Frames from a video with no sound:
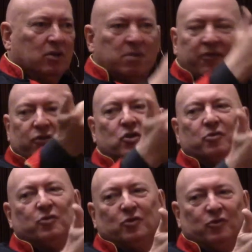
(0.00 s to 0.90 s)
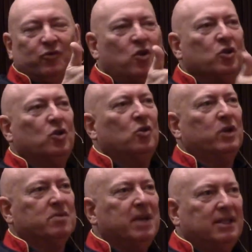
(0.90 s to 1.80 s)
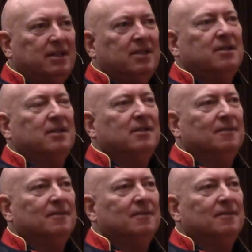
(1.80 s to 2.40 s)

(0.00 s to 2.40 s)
My first phone call was my sister.